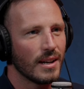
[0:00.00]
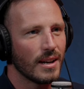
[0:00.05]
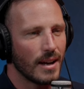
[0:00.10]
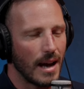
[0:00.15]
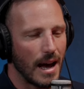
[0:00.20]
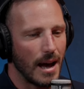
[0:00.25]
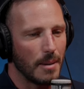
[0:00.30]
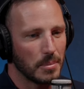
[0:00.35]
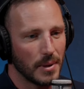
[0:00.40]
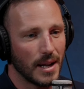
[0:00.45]

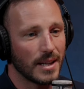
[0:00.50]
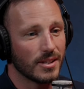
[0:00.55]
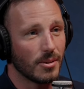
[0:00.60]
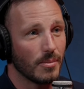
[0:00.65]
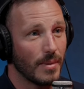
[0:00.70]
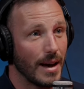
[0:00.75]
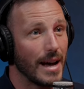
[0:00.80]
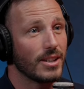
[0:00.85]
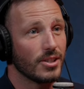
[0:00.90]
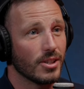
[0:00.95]
uh, plus a
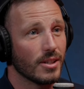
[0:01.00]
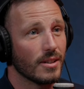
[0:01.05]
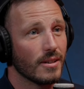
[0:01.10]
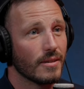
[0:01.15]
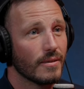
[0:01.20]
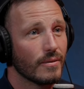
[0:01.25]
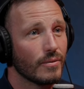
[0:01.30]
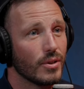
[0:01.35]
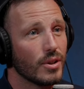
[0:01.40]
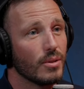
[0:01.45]
margin
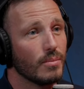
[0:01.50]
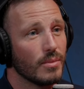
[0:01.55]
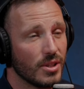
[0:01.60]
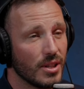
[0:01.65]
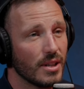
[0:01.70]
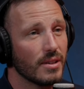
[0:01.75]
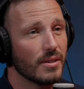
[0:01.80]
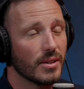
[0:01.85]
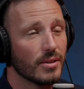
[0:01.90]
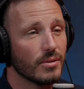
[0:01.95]
for your
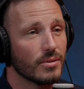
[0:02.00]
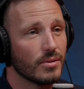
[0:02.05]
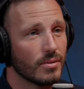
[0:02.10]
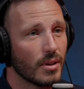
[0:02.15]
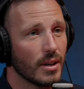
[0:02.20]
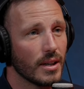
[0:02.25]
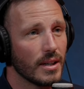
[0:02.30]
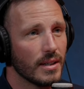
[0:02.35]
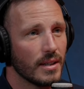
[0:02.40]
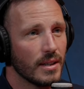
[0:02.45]
materials,
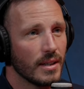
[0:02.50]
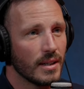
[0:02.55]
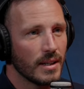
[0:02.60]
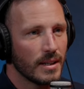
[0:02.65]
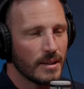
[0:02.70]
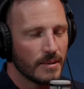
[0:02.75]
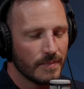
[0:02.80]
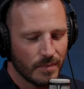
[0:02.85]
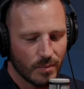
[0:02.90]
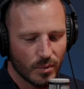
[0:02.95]
right?
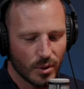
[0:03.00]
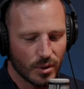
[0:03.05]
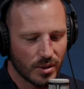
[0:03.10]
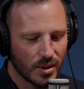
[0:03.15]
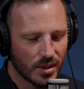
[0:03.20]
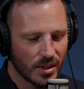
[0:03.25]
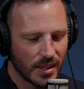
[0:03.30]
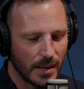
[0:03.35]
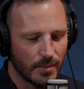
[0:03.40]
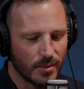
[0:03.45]
Well, it's
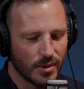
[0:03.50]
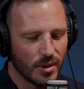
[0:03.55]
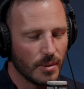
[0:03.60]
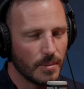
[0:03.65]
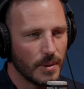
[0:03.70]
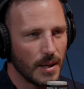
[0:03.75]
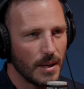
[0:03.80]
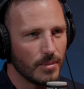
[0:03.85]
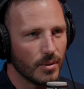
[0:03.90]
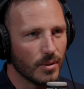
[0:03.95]
the same with your
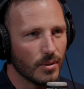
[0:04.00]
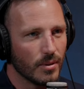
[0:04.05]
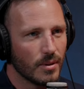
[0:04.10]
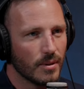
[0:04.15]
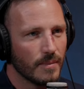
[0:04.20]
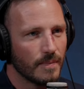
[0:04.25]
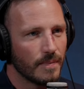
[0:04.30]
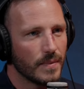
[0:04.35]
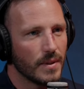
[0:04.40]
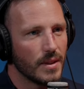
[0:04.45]
people.
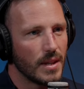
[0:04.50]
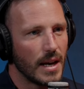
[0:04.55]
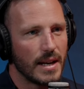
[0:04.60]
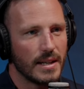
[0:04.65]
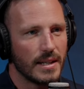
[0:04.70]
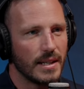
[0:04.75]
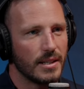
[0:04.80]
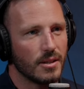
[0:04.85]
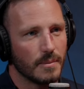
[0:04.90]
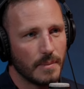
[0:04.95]
They
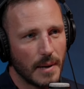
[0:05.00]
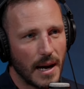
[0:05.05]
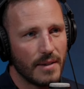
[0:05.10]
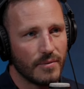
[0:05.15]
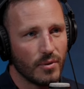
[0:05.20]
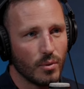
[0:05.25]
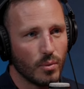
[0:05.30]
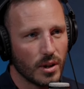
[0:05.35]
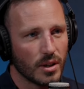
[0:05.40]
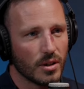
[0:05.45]
need to pay
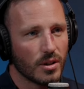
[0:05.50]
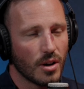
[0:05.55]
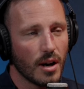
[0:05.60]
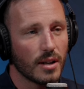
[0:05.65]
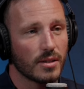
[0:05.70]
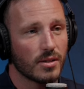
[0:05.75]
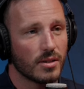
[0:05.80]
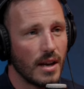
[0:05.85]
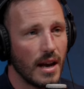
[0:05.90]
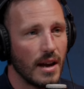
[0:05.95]
for what it
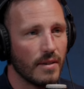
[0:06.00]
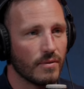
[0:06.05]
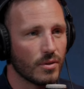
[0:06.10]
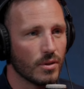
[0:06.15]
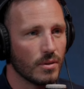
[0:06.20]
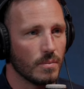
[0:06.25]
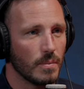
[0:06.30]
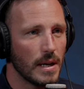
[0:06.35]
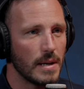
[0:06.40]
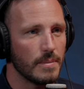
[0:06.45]
costs to have
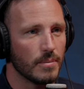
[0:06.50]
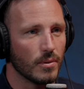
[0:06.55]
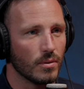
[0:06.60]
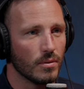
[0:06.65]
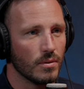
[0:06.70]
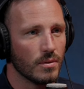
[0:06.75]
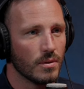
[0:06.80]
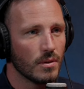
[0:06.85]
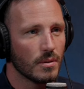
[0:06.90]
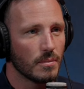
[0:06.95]
good
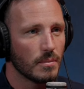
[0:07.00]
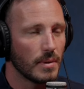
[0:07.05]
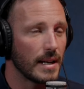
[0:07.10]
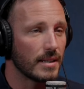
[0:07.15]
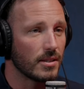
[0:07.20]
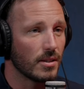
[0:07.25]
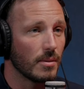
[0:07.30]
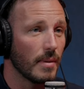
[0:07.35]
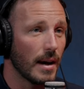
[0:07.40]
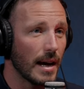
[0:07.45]
people,
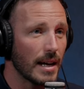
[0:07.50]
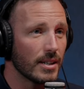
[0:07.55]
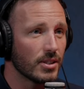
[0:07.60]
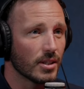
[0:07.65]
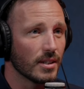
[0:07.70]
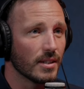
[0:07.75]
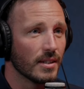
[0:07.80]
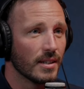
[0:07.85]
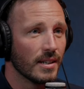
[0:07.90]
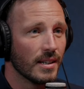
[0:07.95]
plus a
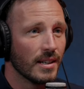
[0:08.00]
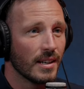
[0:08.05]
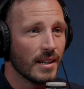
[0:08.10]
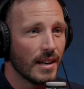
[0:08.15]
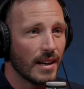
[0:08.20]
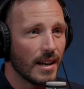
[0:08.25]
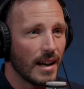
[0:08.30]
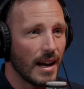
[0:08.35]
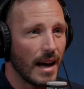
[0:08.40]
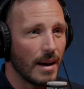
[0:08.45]
margin,
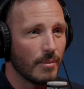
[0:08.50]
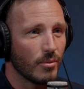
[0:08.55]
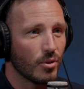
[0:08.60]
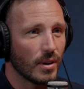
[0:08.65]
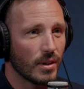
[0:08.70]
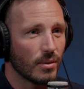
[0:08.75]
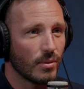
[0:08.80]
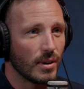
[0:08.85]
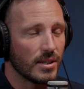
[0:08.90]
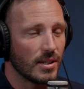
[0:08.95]
um, or
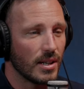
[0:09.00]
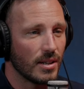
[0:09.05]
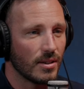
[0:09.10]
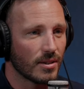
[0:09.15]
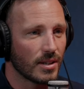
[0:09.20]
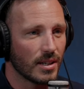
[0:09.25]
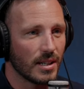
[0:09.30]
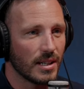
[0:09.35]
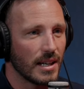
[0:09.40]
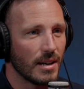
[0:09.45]
otherwise they're not
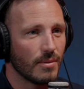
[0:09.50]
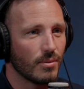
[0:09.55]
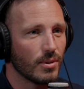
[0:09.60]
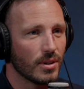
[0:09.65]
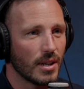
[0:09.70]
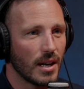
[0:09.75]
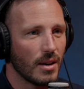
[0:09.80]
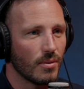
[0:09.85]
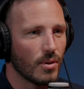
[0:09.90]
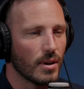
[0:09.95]
going to get what
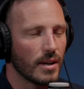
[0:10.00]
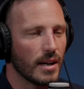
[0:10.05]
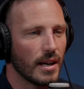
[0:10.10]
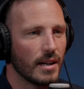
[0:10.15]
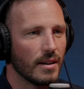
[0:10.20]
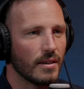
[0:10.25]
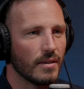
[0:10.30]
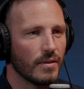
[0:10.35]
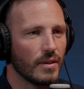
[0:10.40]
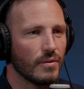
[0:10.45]
they want.
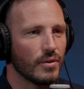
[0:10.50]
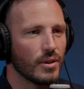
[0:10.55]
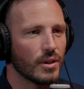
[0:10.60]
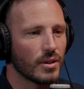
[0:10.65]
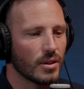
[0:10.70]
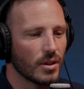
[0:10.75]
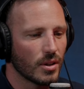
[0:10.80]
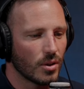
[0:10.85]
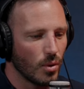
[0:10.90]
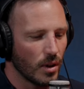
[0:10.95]
And if, if you look
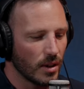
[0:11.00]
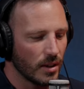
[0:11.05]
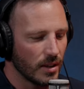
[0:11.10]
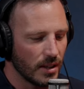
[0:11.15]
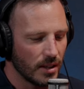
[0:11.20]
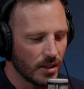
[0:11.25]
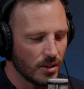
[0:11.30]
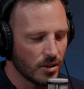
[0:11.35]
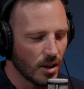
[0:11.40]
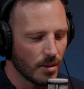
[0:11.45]
at the quality
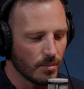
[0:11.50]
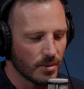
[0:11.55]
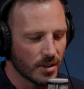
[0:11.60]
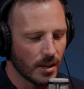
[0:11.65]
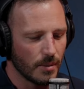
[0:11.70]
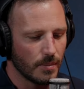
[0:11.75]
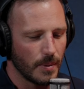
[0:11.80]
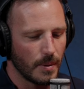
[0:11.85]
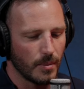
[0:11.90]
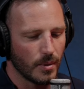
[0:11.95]
of the job,
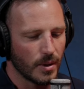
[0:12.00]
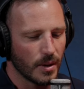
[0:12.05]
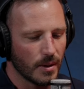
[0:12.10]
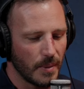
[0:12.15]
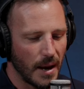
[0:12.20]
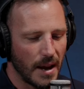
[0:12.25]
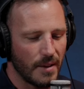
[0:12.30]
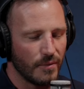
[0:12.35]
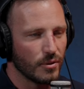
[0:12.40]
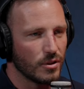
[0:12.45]
so people can
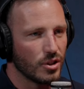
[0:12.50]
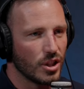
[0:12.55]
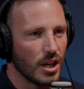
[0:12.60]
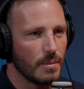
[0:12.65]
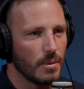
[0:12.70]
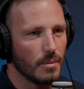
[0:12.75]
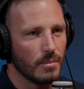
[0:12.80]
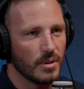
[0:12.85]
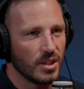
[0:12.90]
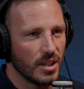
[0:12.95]
pay for
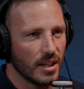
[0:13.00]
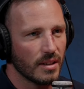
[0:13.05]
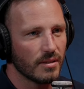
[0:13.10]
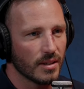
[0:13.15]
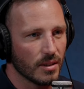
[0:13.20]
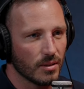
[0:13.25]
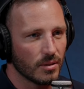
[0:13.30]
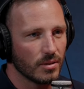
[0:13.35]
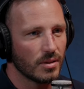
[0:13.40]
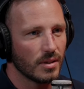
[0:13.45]
cheaper
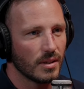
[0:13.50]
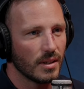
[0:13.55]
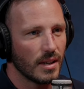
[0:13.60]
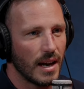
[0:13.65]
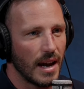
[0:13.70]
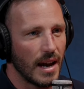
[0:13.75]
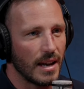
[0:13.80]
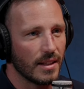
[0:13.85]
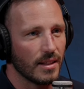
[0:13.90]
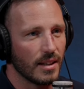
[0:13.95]
materials
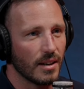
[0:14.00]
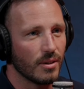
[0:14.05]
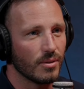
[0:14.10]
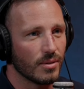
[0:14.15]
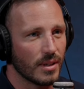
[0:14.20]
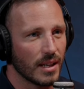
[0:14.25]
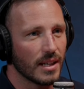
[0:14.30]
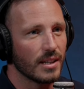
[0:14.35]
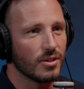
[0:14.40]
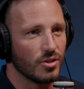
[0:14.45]
and they'll
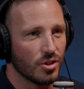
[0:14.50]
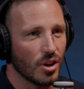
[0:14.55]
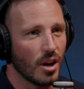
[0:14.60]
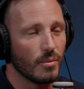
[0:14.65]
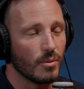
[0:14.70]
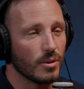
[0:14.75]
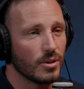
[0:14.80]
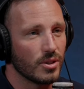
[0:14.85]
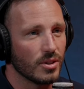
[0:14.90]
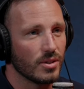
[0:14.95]
get a job
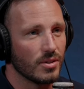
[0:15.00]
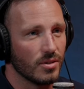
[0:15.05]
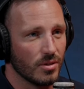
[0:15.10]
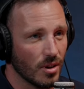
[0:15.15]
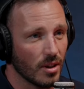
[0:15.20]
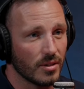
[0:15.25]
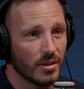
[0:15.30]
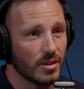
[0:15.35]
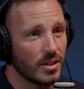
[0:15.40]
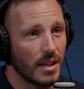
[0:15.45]
which is
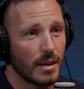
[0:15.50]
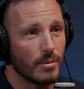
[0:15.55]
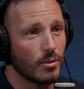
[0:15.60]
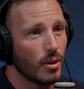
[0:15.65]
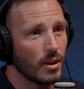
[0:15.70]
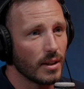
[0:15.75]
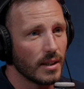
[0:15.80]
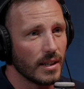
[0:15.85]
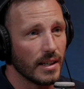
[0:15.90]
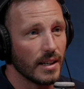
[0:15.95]
not the same
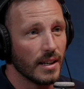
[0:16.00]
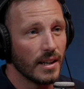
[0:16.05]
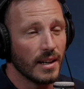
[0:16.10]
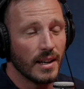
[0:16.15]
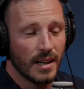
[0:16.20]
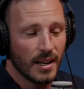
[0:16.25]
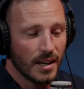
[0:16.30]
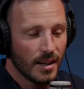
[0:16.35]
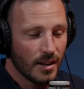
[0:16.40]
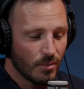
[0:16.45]
quality.
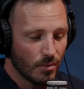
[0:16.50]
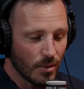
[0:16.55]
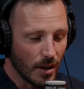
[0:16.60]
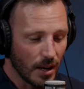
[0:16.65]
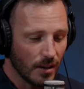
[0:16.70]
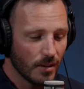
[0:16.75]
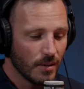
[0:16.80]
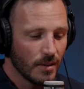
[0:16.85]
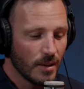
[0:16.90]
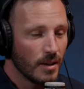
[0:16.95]

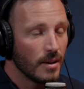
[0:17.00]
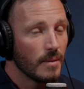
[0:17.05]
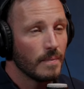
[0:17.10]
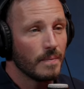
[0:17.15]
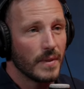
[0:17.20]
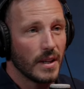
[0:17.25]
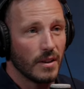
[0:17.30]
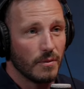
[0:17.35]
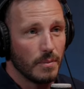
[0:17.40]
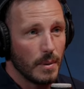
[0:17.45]
Well,
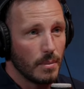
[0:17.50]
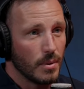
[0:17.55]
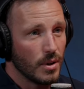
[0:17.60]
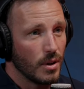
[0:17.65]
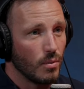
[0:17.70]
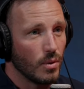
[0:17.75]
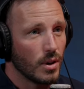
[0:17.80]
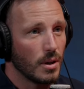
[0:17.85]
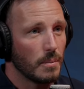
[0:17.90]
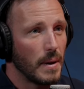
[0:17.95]
if people
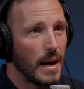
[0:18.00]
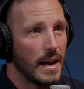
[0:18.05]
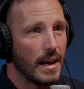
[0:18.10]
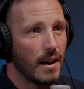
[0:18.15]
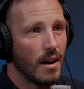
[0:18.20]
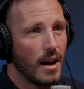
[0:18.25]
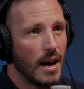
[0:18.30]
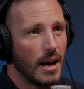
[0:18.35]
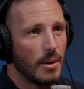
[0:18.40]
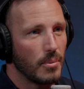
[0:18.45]
don't want to pay a
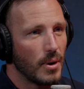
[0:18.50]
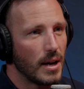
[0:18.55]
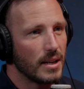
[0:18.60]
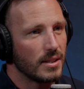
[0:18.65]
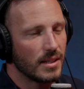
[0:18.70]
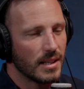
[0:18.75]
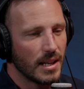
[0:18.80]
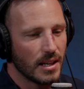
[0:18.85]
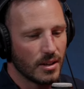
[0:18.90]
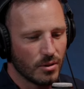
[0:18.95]
higher price
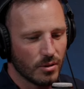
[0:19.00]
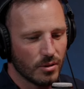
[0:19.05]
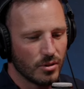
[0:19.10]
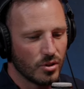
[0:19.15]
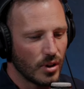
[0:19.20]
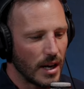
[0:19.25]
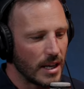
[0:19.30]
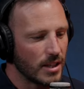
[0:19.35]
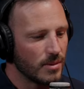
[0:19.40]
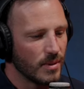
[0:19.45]
to get good
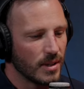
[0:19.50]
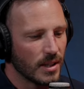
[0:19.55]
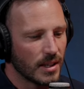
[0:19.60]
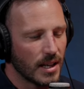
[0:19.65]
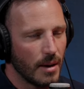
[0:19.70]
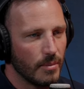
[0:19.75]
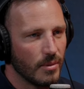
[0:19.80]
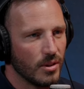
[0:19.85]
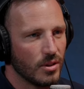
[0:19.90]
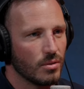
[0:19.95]
tradesmen to
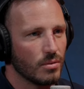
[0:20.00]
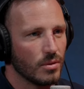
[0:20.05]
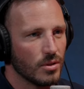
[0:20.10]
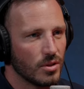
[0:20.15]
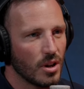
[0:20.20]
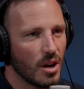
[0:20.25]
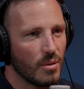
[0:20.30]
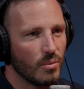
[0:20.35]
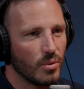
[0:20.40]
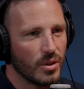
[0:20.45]
come and do a
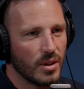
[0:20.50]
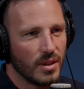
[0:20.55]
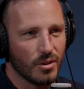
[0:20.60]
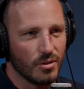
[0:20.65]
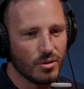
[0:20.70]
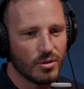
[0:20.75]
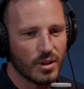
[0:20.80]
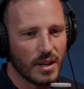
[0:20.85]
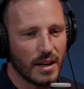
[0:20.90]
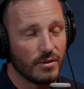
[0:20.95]
job, well, then
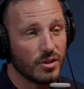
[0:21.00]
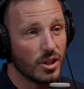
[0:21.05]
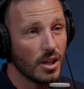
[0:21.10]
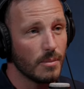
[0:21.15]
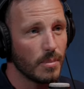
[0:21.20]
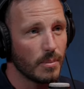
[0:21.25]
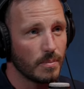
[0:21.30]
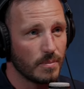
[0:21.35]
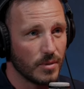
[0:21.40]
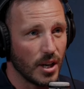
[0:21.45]
you could have
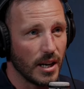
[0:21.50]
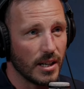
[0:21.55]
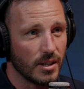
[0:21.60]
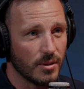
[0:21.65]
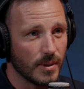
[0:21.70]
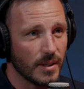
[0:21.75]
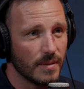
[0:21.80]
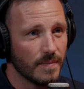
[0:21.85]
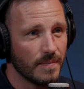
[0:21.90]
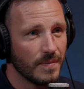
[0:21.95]
cheaper
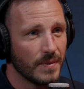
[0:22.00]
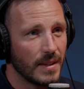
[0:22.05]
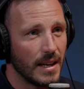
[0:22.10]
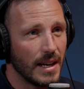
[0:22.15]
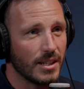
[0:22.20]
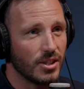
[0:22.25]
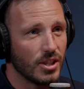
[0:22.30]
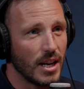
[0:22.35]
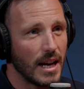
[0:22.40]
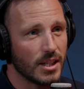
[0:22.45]
tradesmen
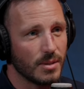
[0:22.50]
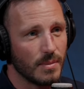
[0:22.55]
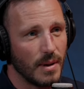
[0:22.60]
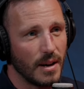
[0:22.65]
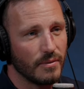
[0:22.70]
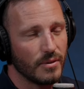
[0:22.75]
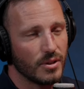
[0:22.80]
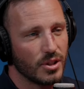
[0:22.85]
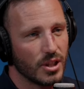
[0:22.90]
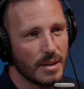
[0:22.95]
and charge them
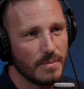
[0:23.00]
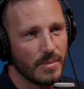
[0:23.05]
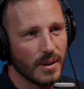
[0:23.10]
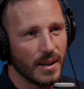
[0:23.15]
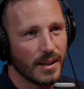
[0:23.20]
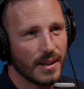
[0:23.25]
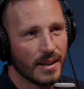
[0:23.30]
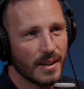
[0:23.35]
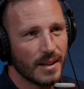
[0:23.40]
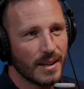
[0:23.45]
out for cheaper,